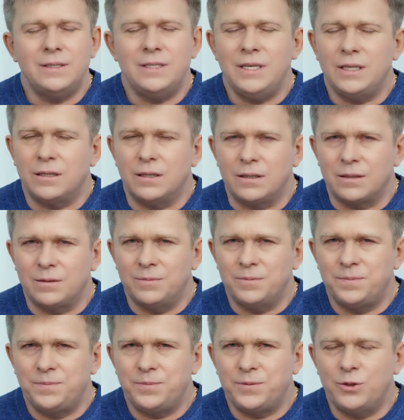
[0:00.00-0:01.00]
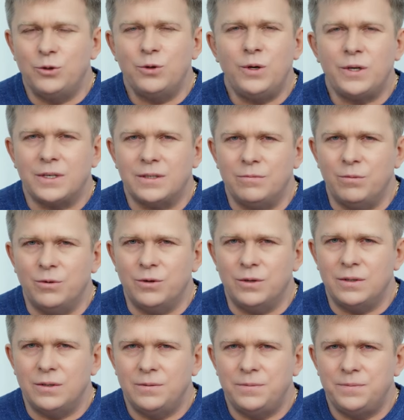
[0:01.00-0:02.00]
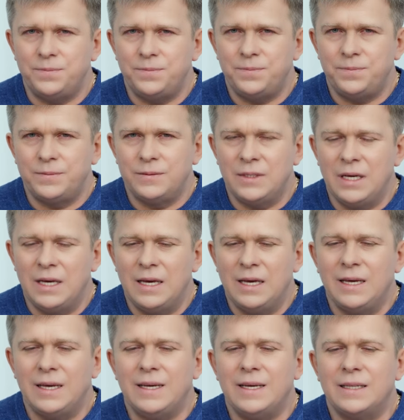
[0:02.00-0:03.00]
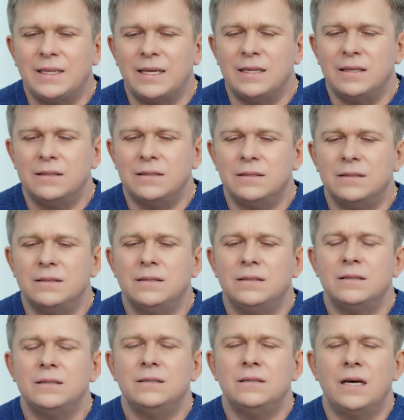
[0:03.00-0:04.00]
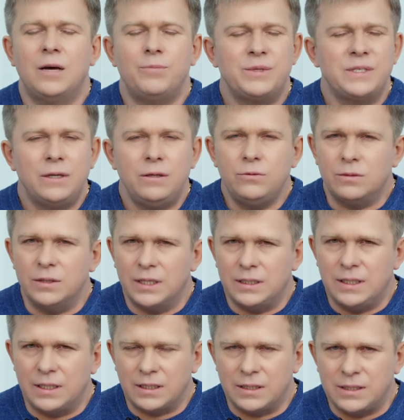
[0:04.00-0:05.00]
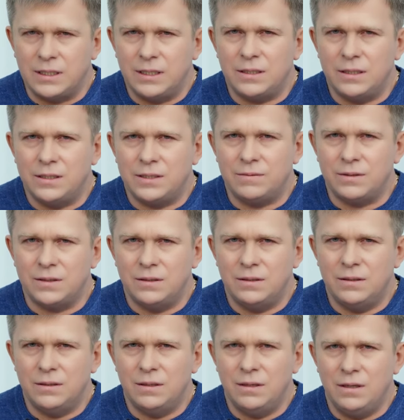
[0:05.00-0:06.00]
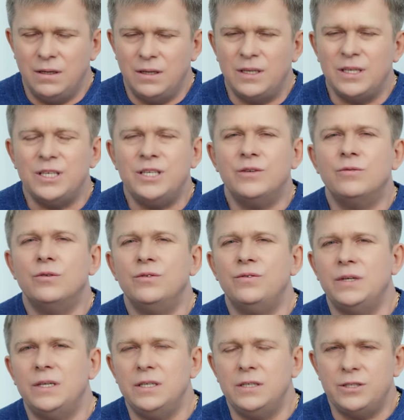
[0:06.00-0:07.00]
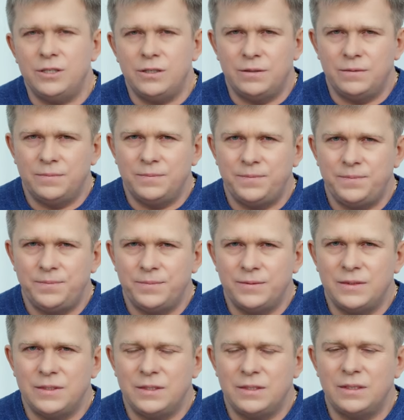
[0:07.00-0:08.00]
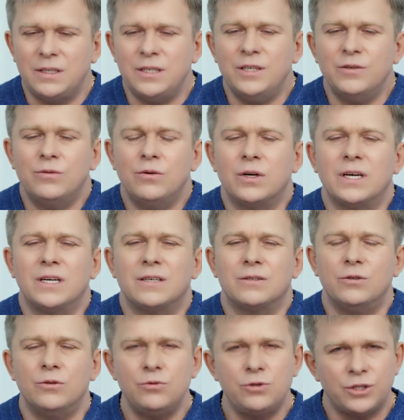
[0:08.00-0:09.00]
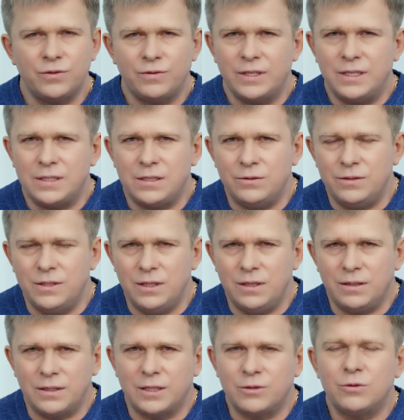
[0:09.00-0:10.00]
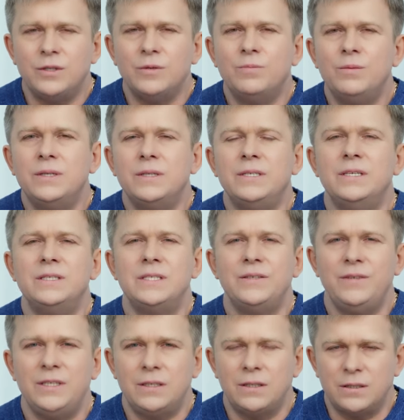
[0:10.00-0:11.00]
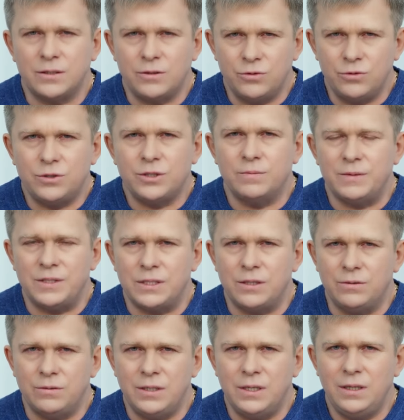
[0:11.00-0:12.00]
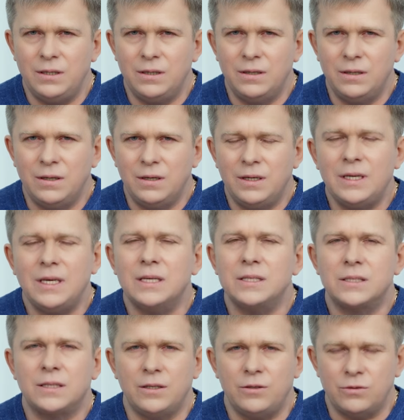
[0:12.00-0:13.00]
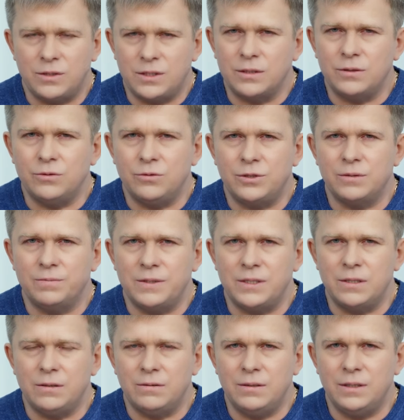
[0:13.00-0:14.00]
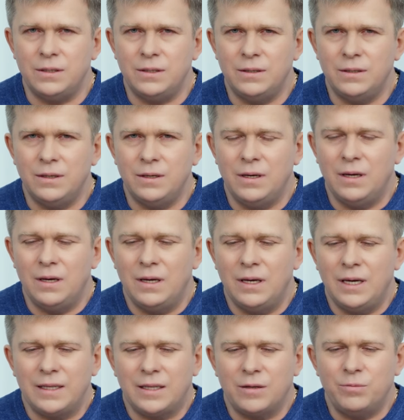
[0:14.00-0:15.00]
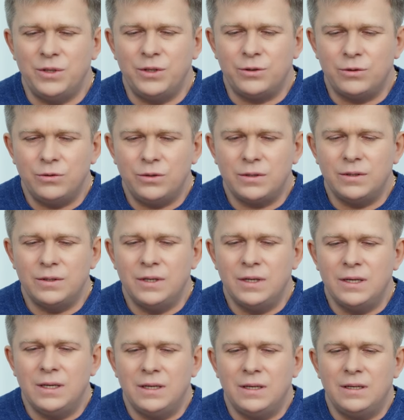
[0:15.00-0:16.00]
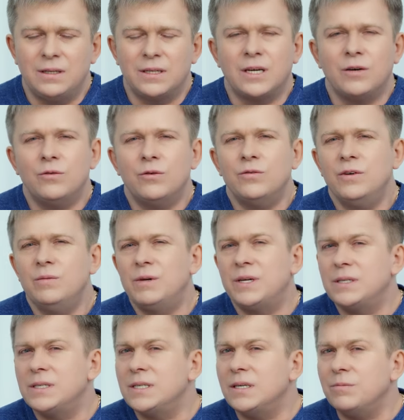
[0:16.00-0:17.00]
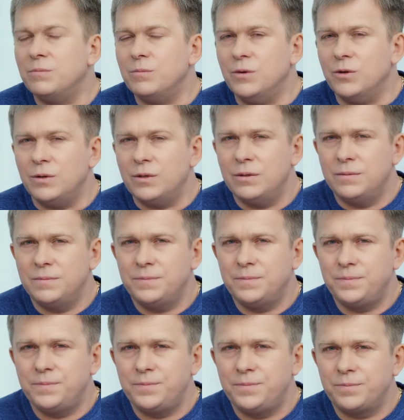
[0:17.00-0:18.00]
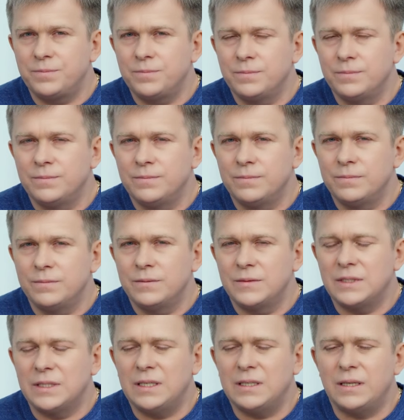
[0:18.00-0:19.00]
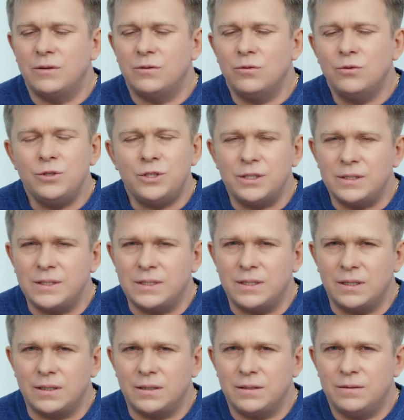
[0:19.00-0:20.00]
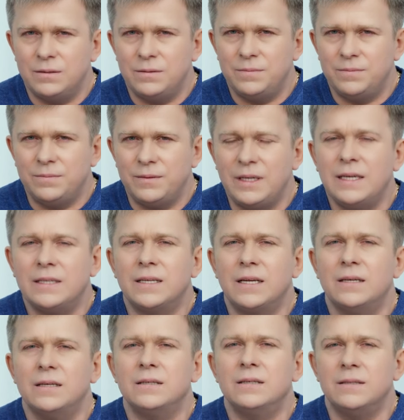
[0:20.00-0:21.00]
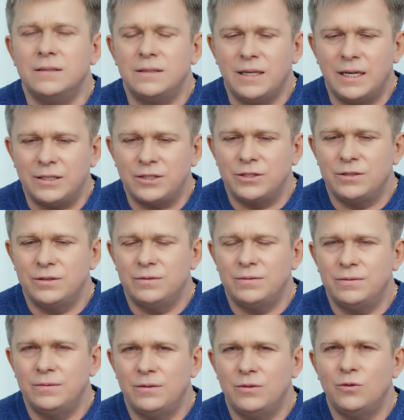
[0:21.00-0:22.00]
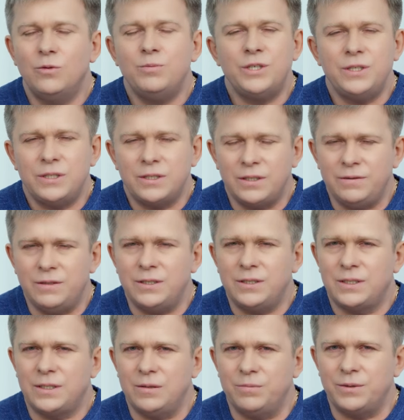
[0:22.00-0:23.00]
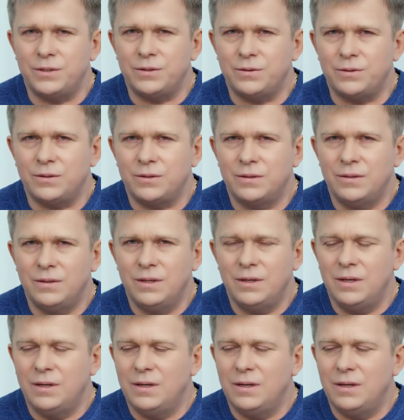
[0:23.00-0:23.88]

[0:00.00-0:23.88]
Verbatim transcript: In no way, but from God. This is the ultimate proof of his greatness, of him being the best among people, who really was and remains the best among people. He was the one whom God Himself chose. This is very significant, and He is our all-human prophet.